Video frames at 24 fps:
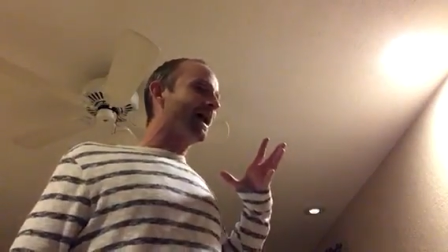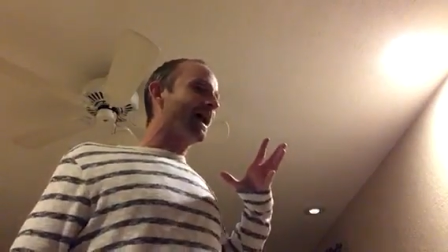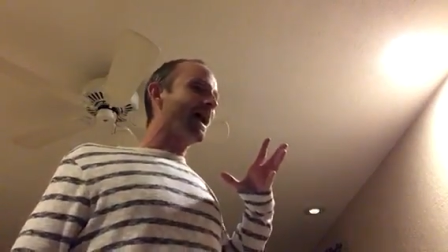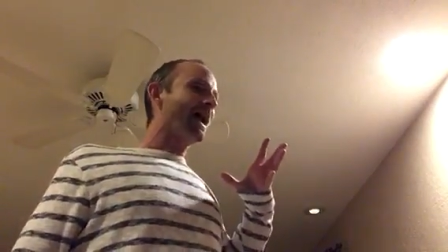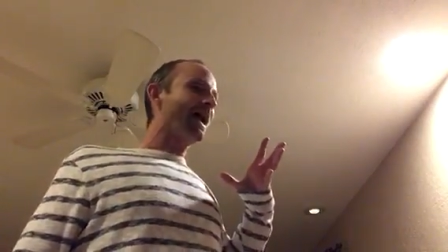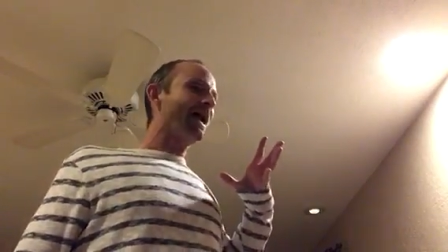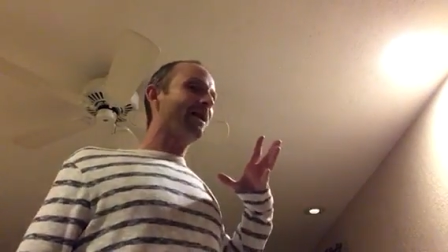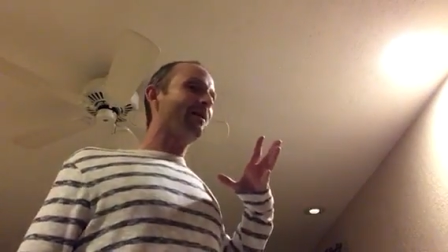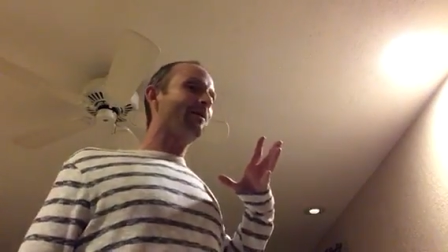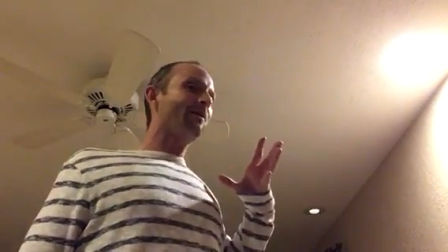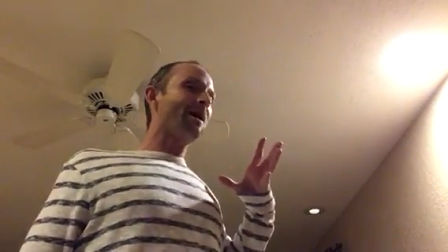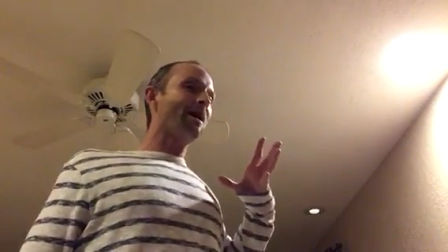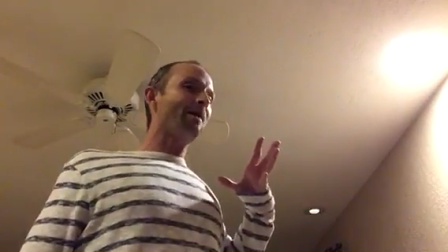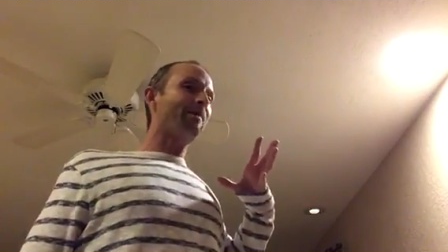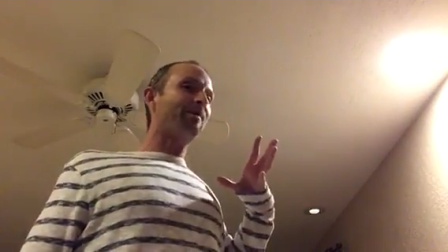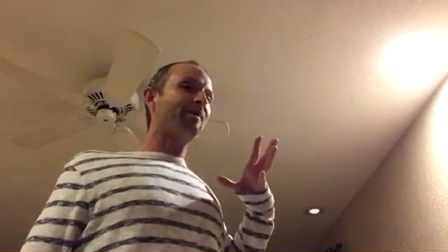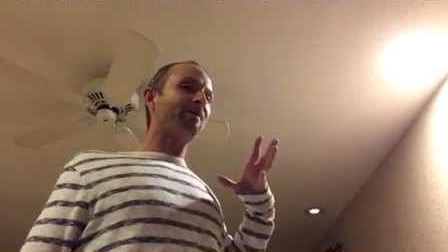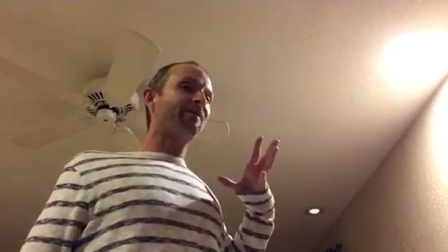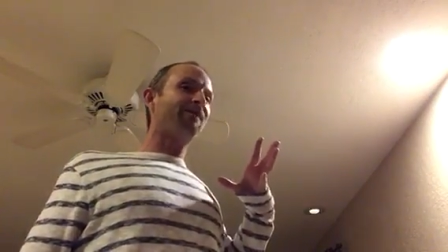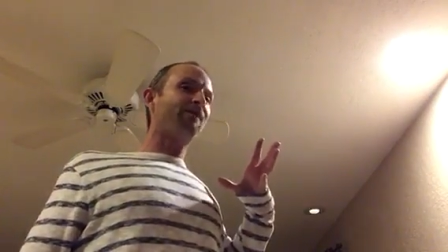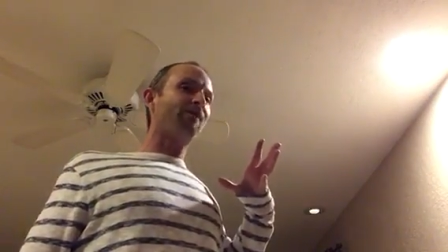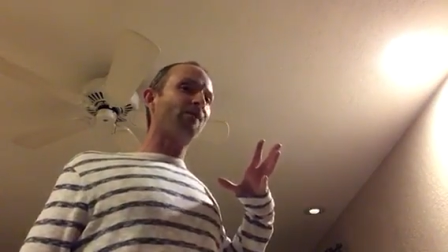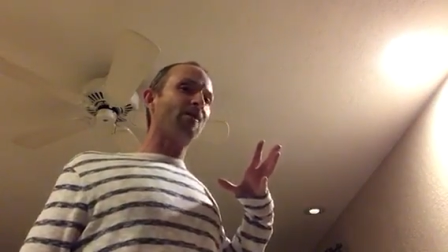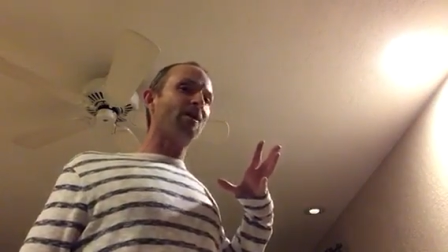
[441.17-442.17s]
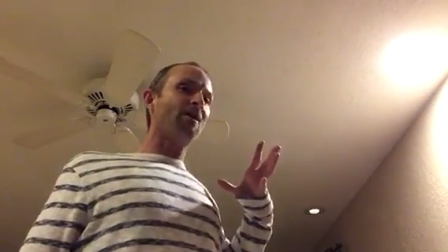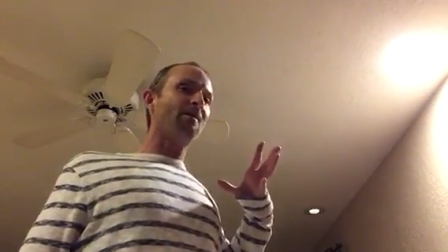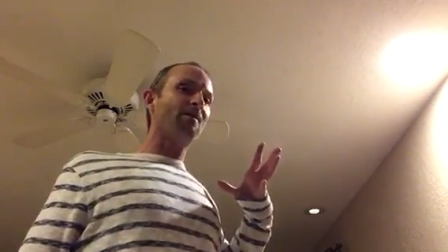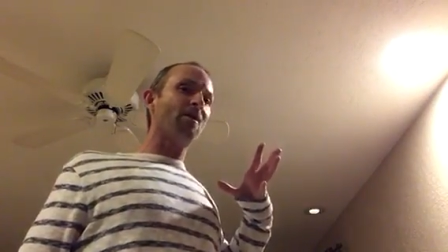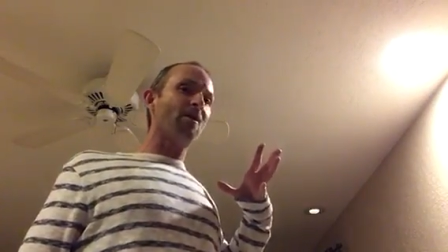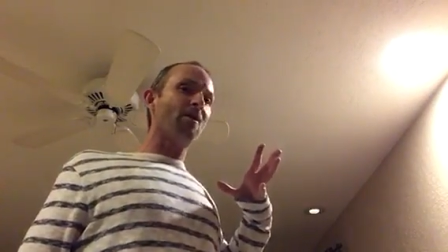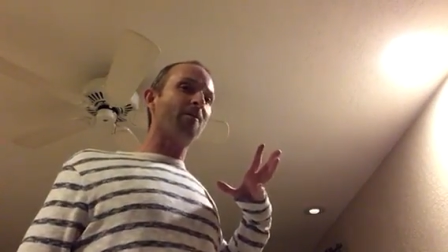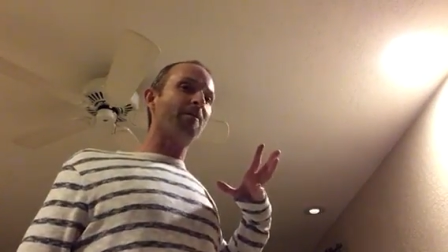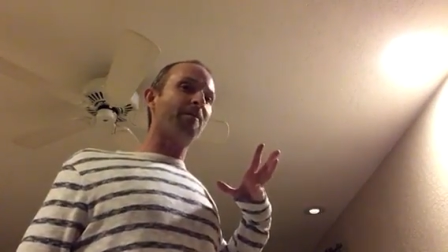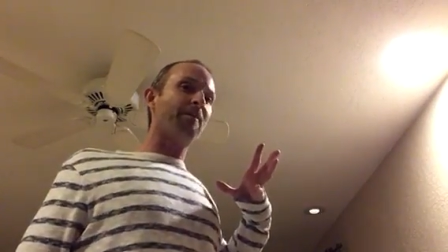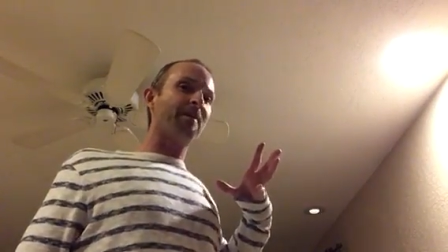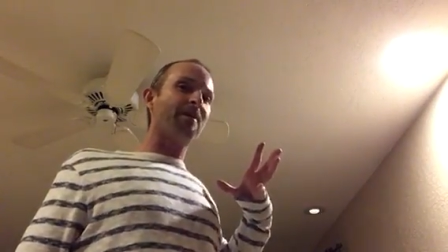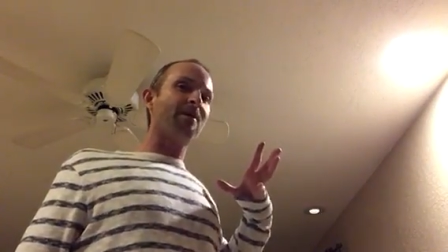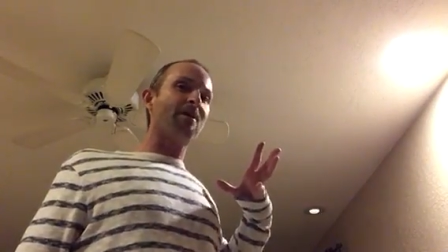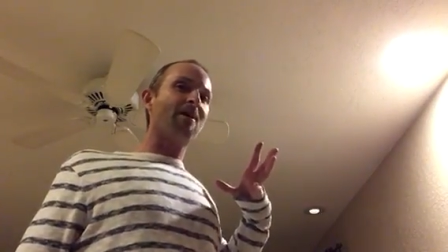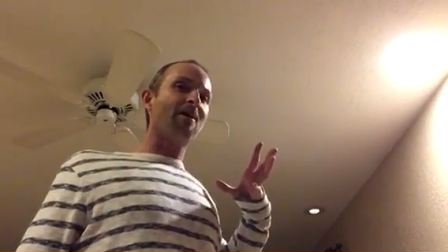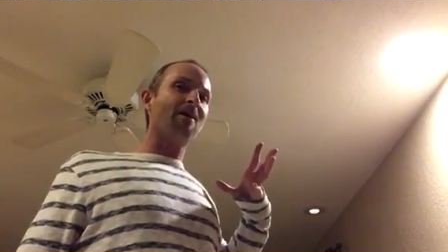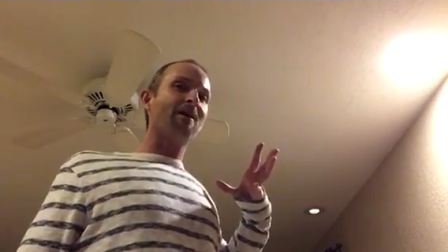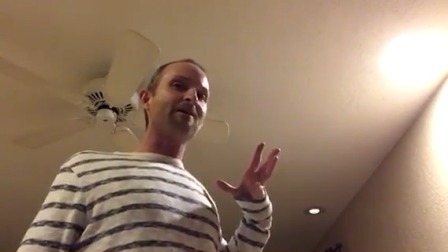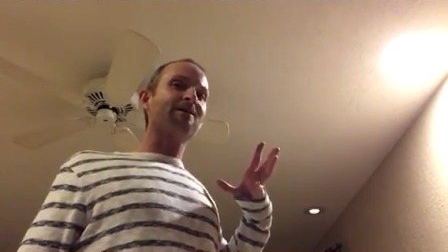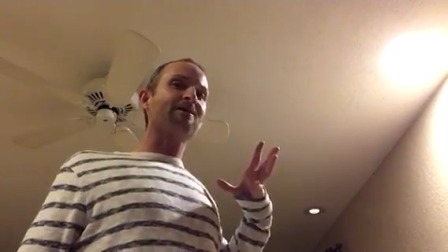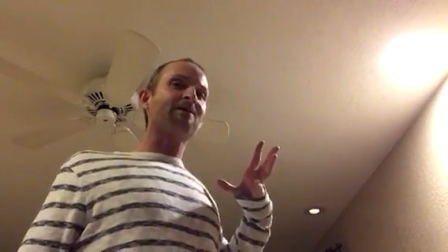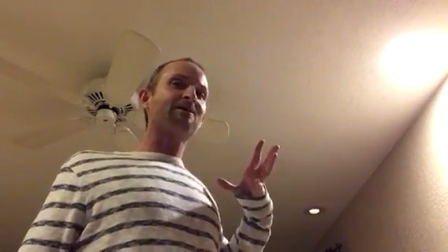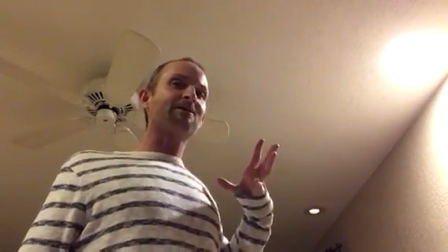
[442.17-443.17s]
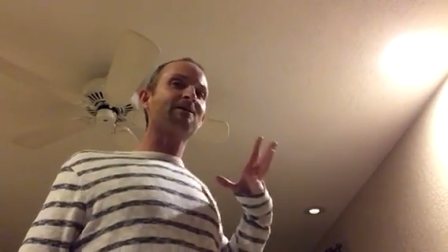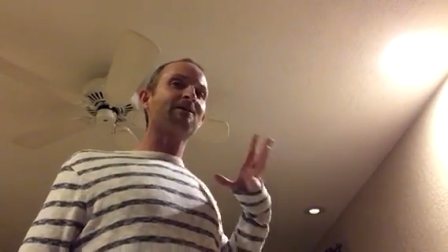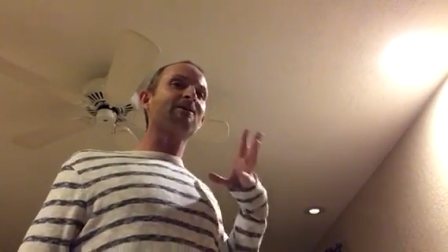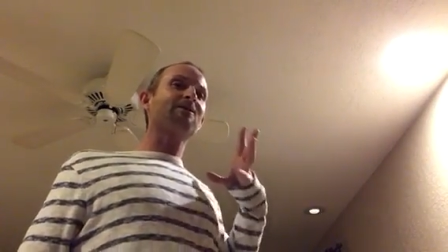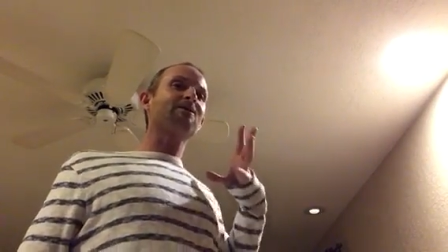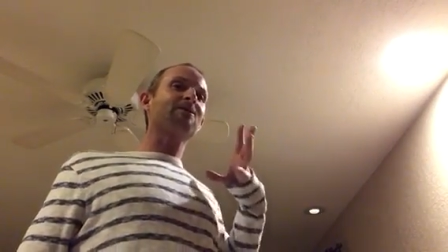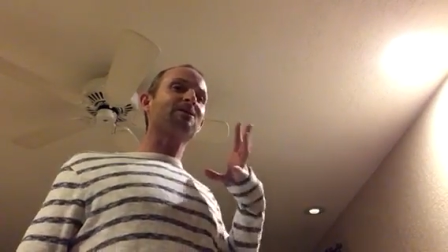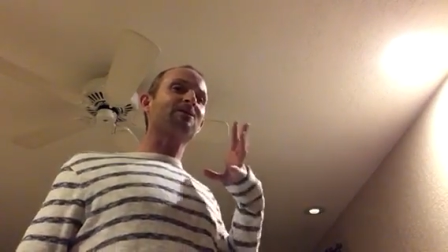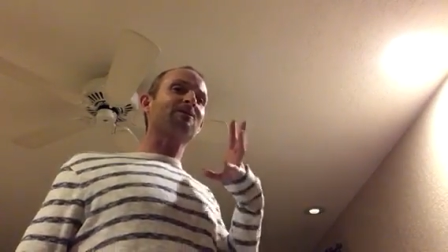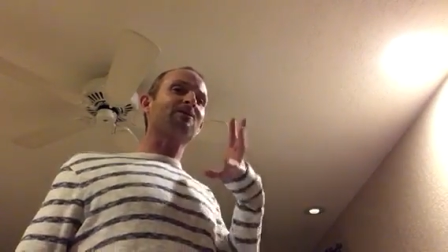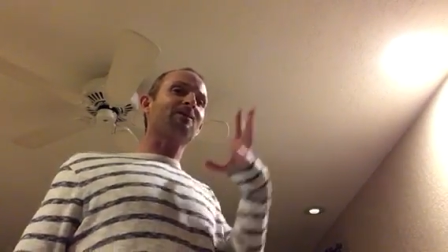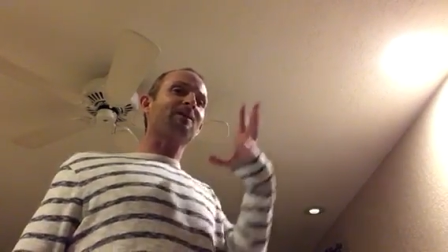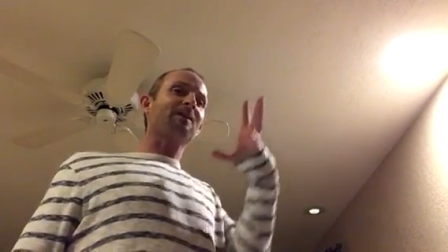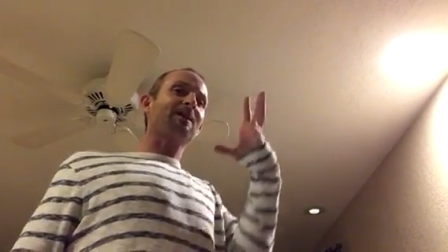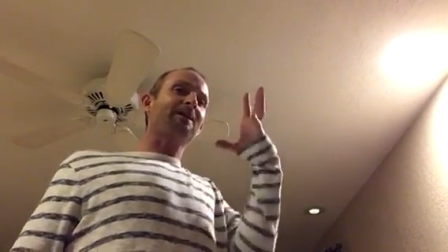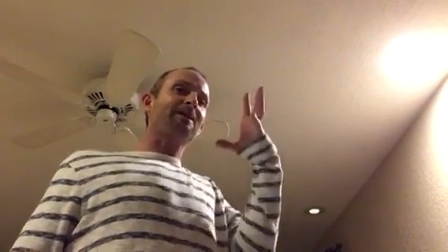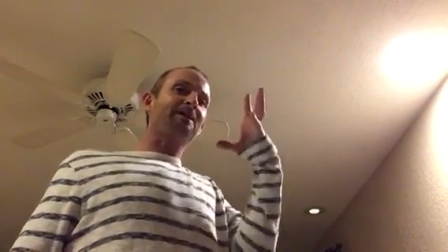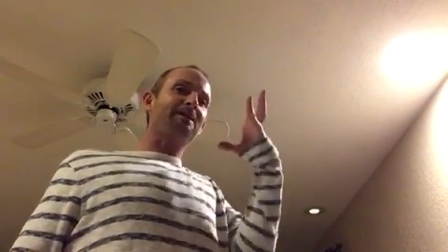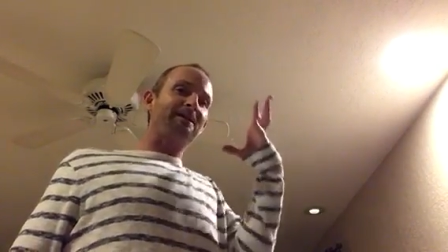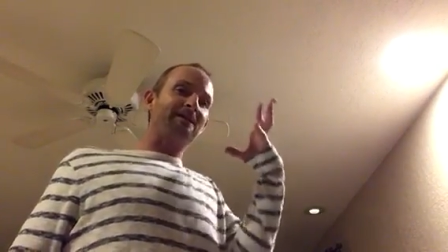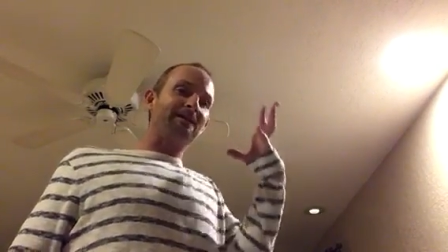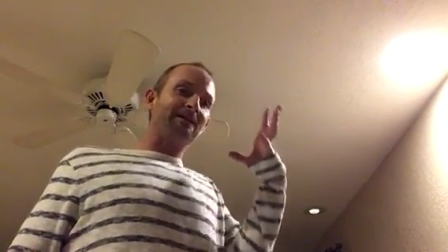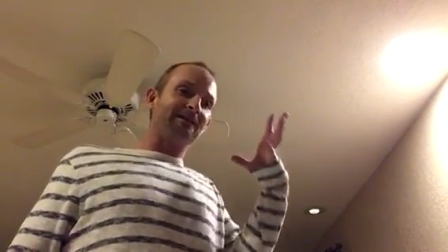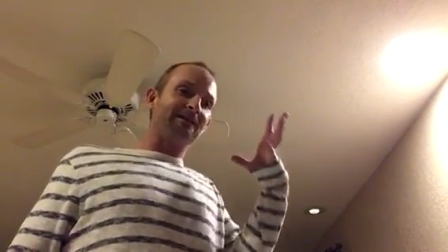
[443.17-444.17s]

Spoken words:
how do I perform open heart surgery?